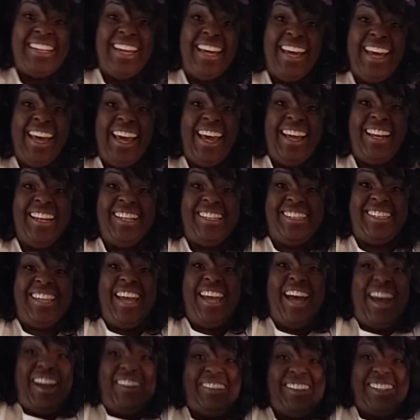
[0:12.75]
It is
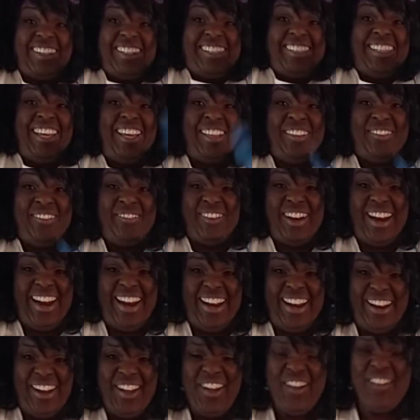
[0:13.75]
time to celebrate.
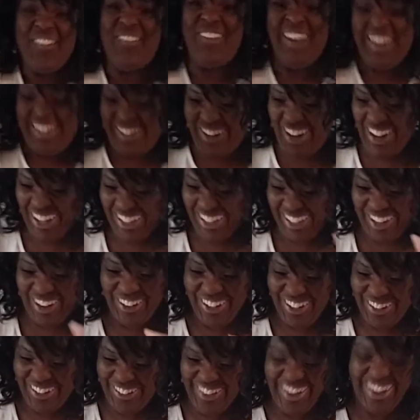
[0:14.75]
My dog's
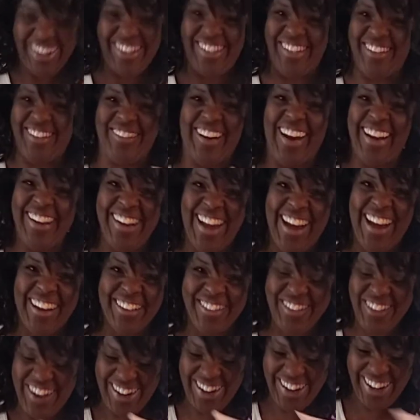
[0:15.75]
going crazy right now
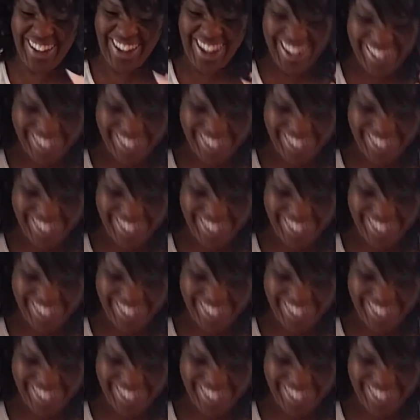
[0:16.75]
trying to catch